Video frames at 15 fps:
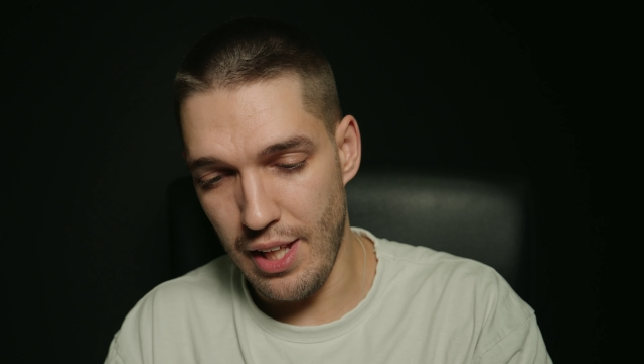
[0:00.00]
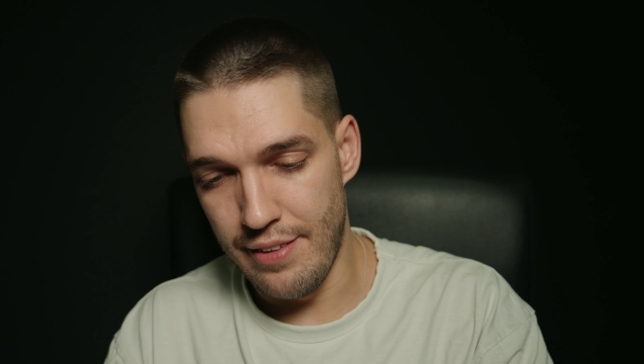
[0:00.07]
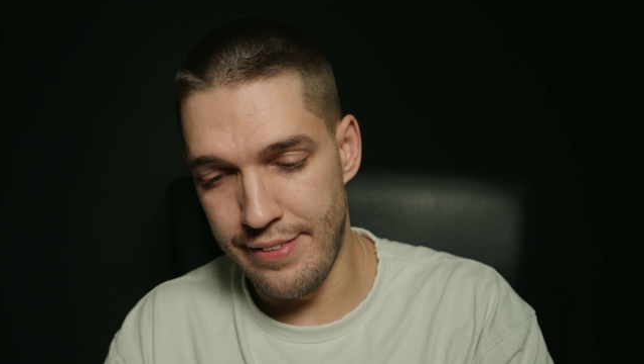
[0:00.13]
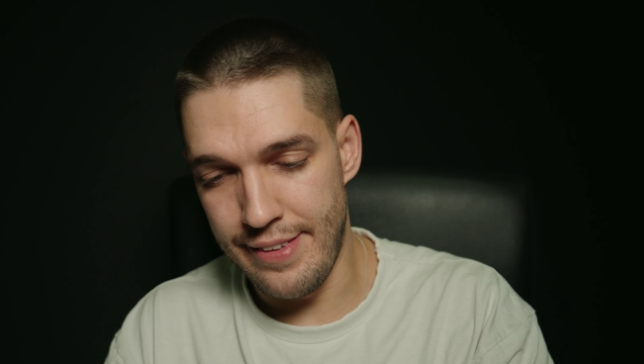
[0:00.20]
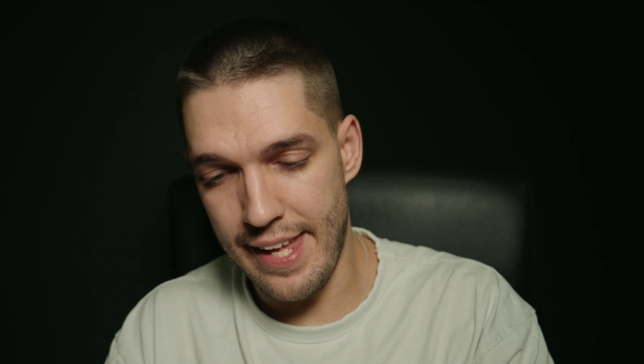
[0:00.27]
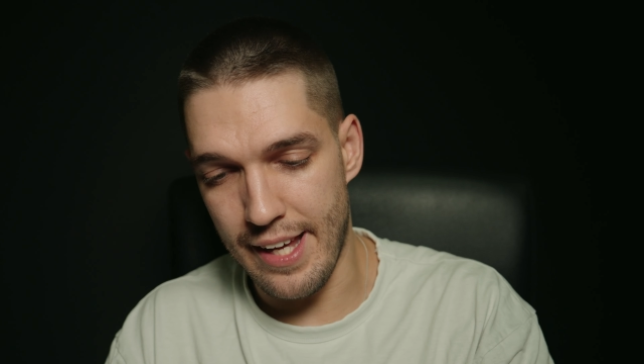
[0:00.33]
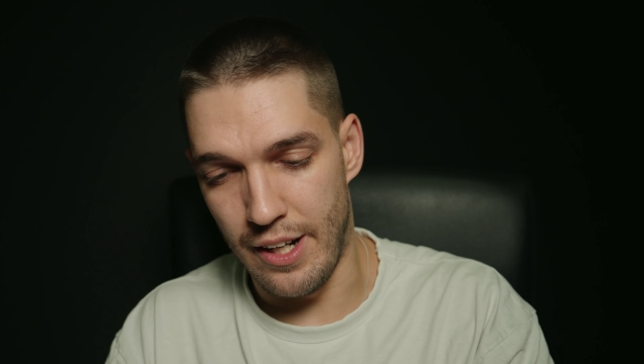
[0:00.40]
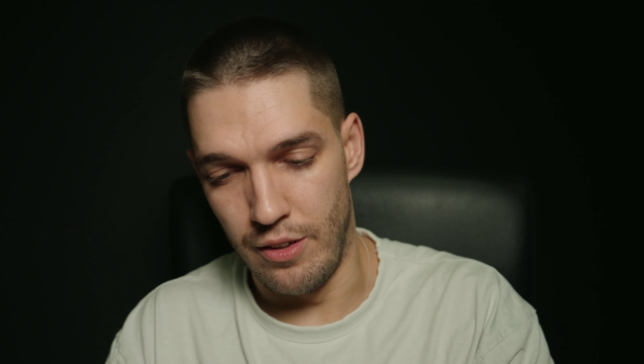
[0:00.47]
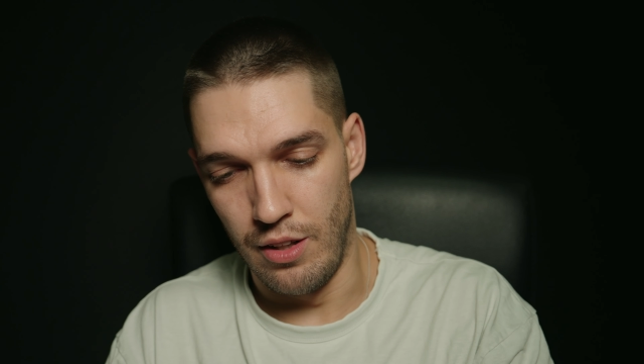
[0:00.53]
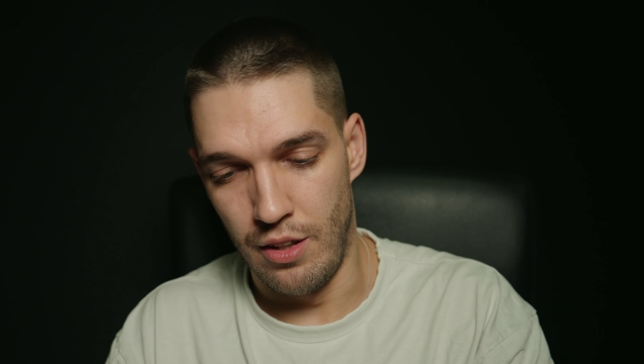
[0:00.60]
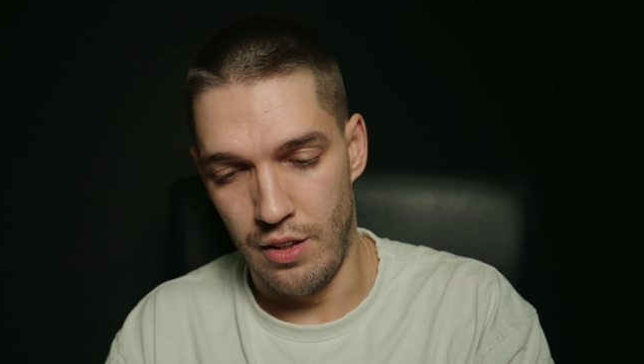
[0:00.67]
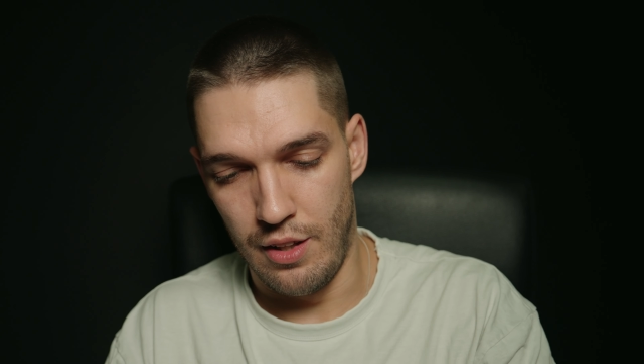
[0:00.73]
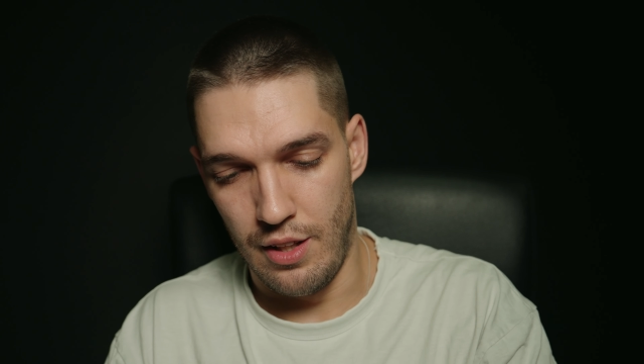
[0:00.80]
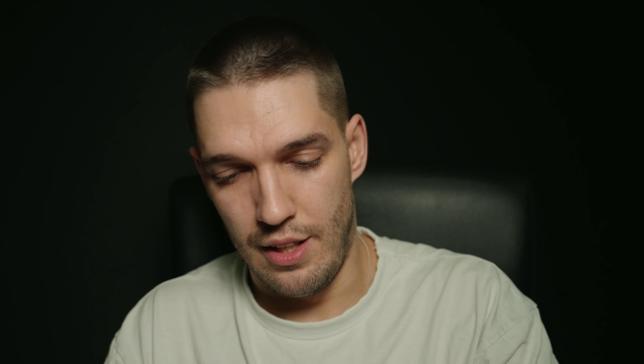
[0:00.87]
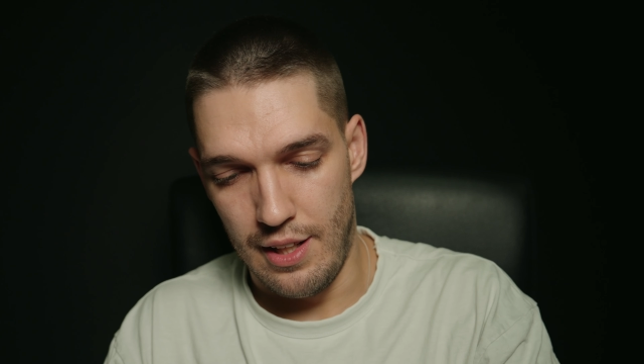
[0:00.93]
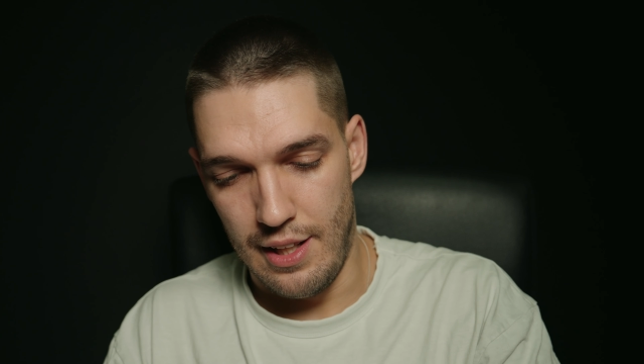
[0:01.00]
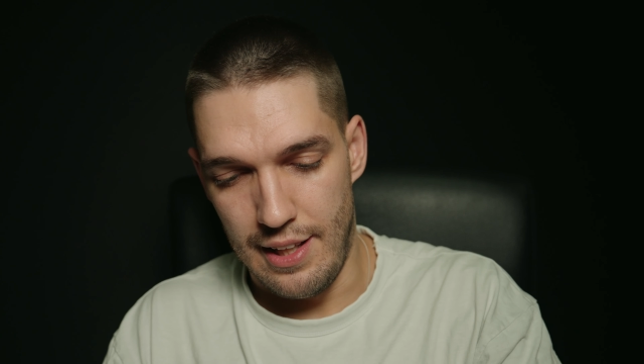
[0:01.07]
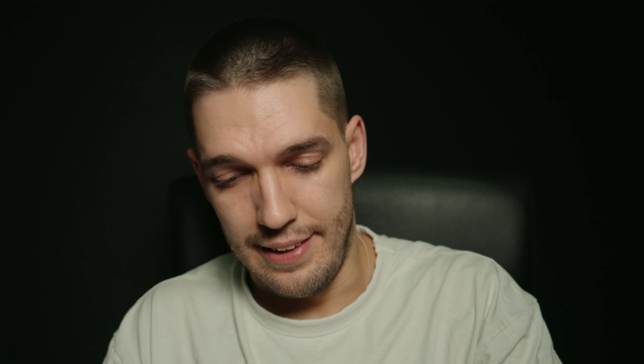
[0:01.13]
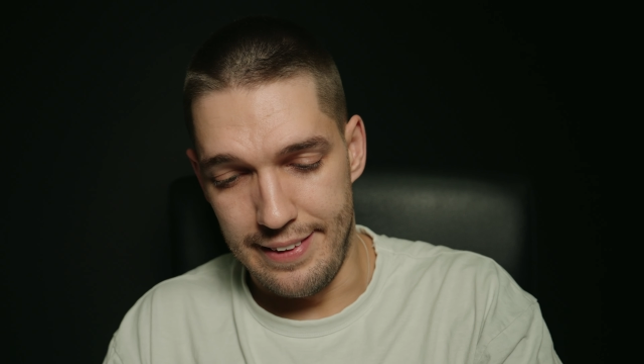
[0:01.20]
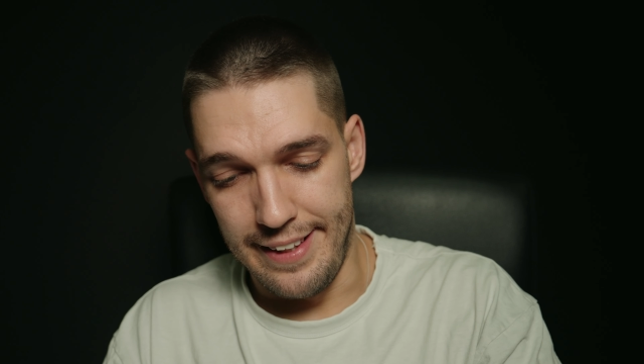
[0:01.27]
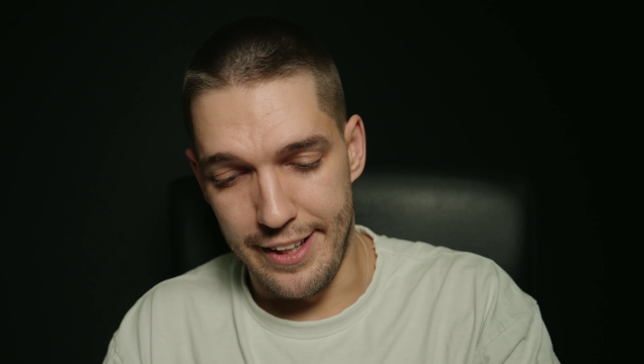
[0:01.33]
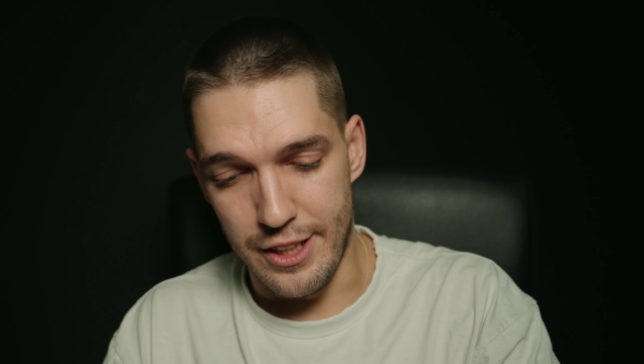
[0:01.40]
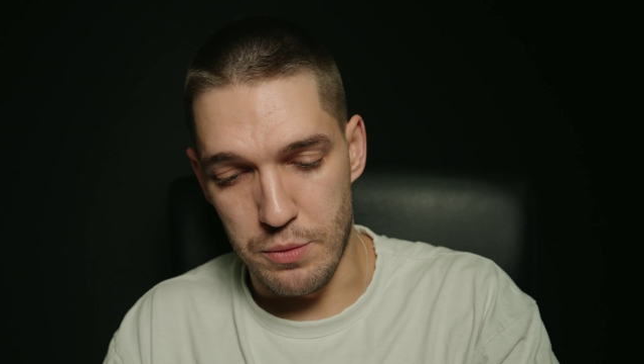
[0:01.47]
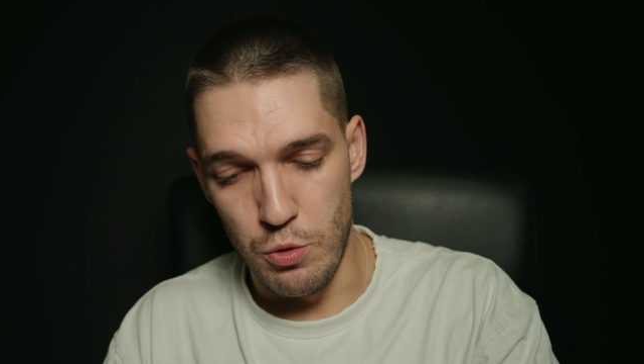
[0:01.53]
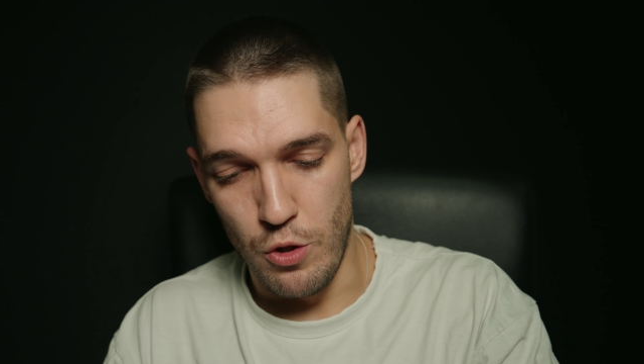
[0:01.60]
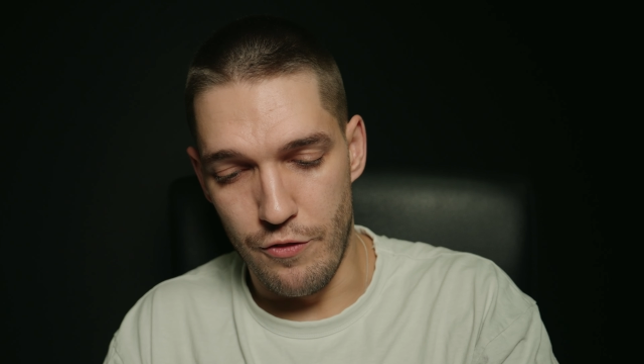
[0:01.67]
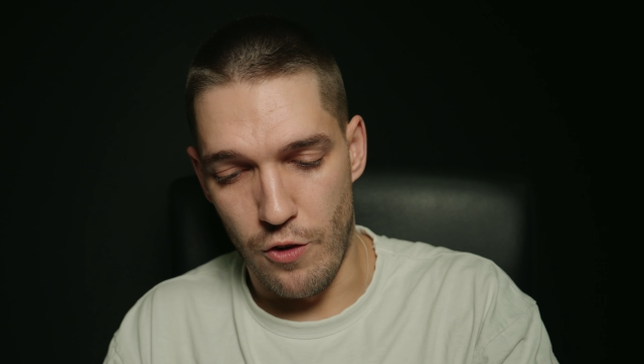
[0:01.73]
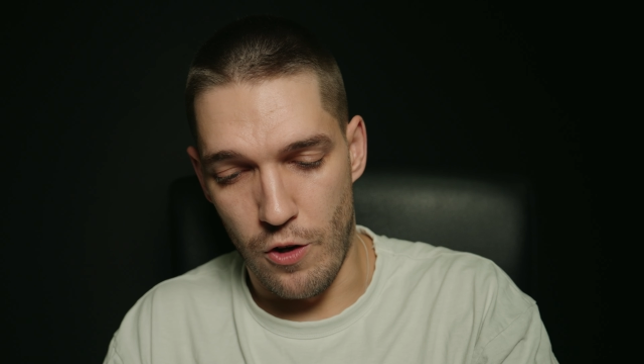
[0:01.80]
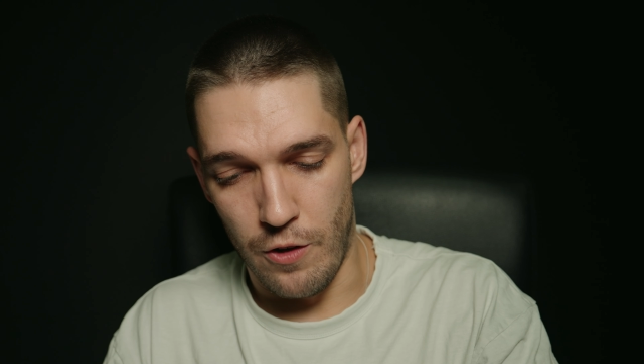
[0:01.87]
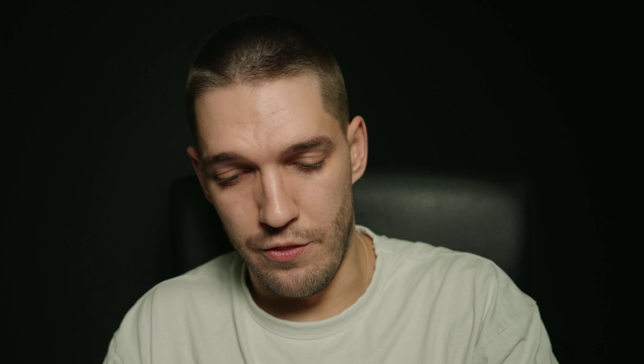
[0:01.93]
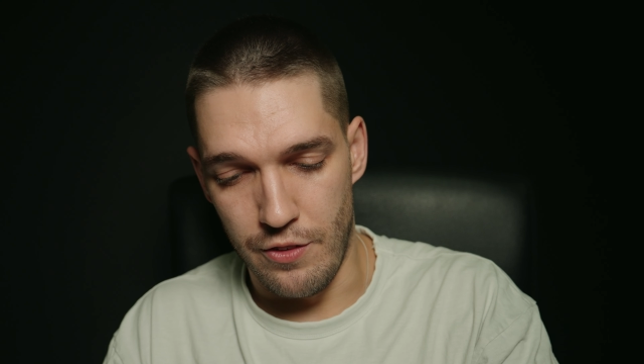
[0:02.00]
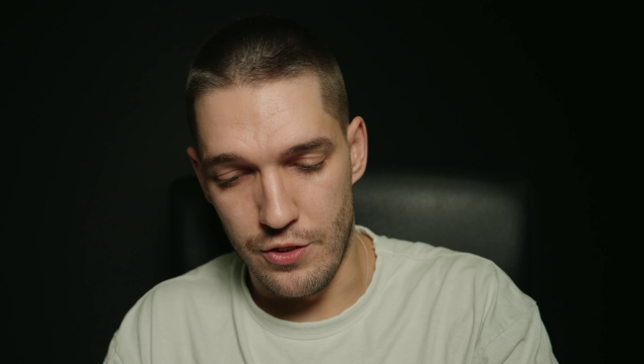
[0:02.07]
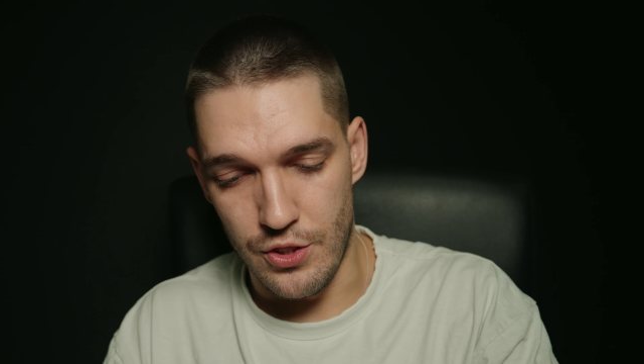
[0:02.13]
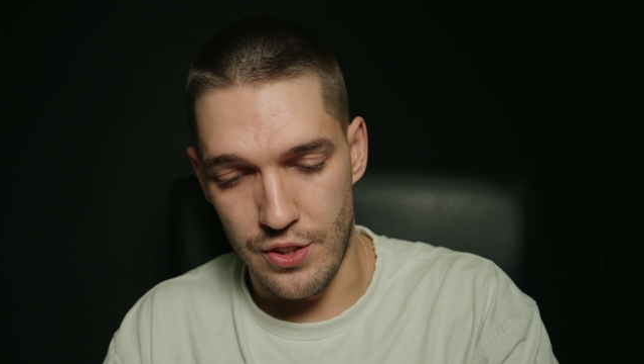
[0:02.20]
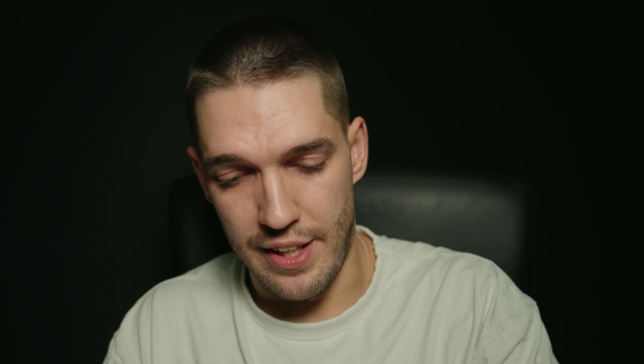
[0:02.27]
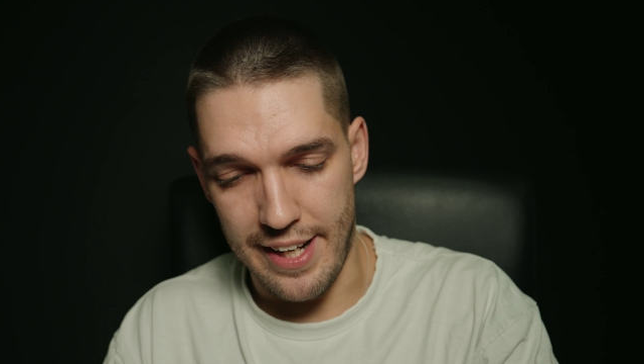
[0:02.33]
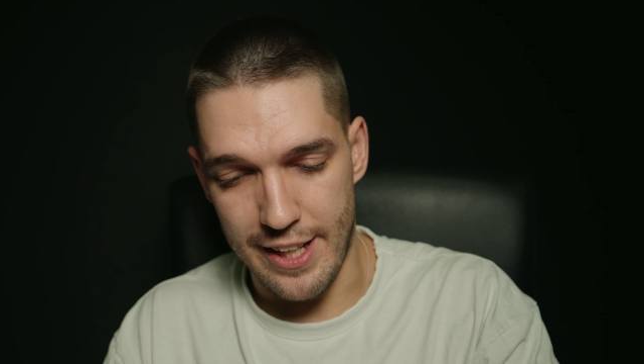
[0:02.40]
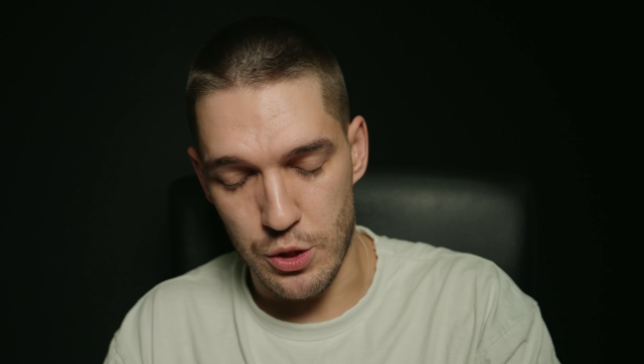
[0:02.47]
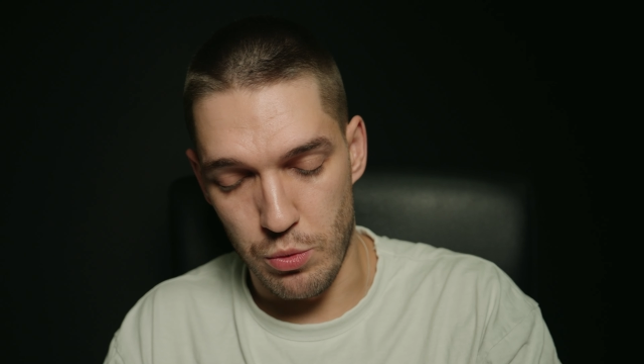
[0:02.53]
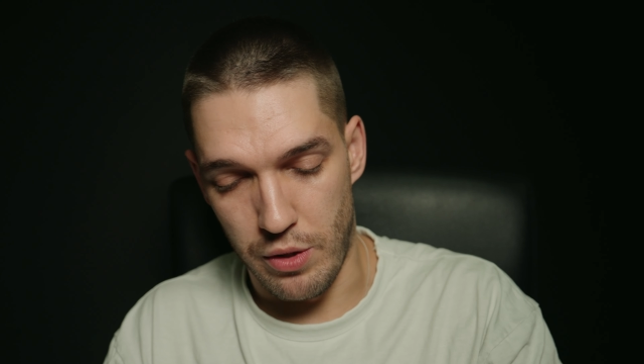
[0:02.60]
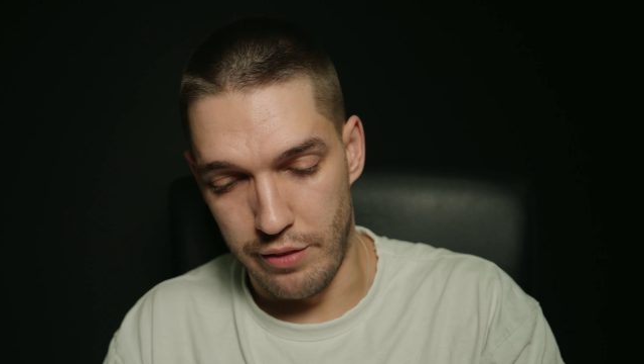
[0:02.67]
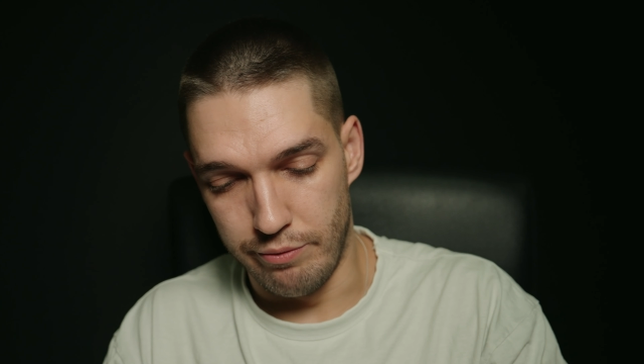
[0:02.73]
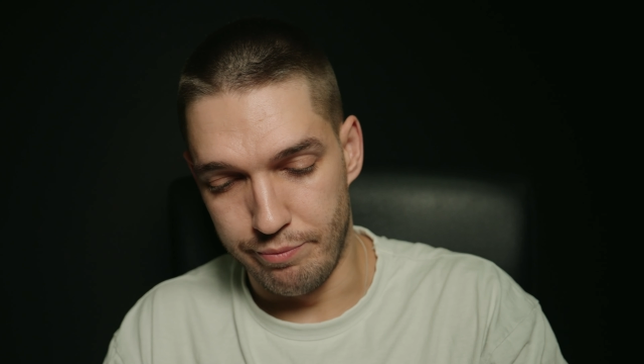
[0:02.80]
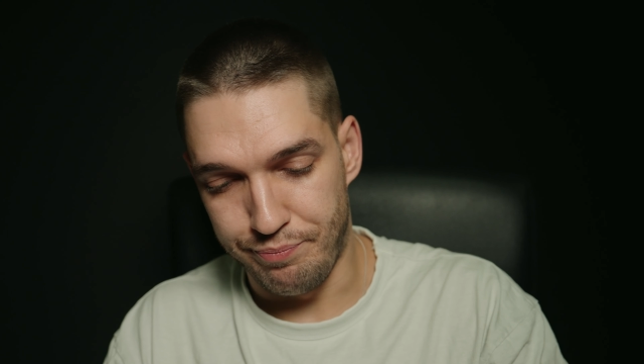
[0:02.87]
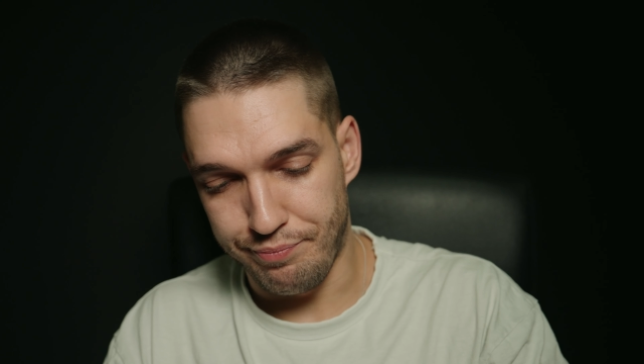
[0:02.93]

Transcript: Now, let's move on to the next one.